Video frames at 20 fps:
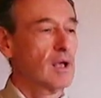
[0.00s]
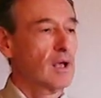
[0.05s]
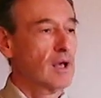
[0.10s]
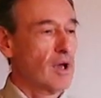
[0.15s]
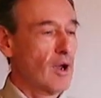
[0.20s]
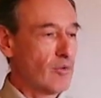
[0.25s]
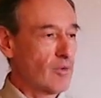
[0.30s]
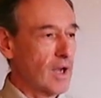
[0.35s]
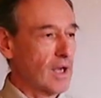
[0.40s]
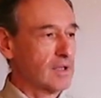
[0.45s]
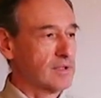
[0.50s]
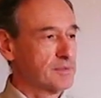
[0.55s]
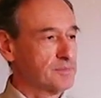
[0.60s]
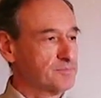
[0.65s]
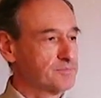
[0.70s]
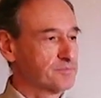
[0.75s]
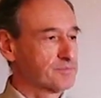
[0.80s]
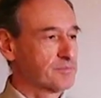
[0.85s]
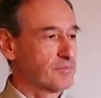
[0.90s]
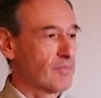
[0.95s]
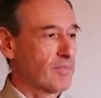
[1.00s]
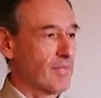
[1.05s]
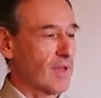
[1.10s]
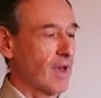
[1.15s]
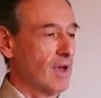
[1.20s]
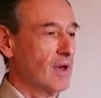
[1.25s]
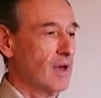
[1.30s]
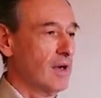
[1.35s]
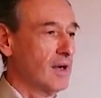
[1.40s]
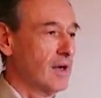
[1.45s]
All right,
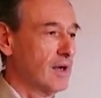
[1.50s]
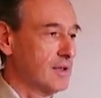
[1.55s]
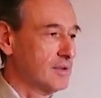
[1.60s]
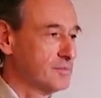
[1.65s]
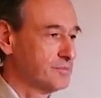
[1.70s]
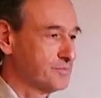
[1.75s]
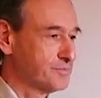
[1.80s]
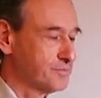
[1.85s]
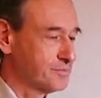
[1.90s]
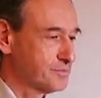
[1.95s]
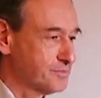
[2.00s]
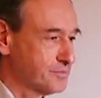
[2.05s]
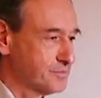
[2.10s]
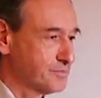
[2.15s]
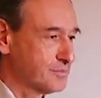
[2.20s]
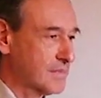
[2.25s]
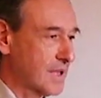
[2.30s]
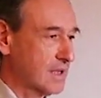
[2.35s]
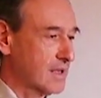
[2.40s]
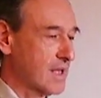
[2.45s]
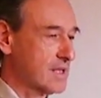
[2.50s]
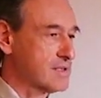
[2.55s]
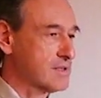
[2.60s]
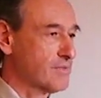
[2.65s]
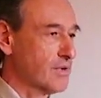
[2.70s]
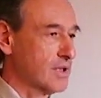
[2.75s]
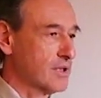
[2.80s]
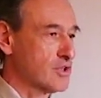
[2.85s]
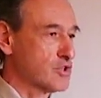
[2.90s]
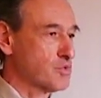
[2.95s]
um, let's
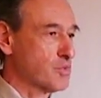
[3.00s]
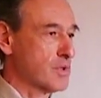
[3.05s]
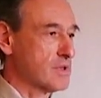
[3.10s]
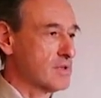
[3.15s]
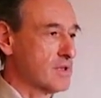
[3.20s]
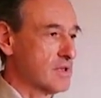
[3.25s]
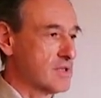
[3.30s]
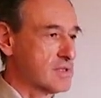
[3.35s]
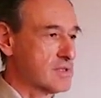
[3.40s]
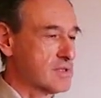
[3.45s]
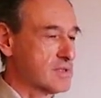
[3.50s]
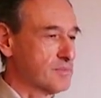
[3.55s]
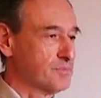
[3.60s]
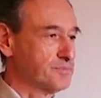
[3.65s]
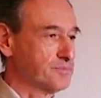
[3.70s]
finish with this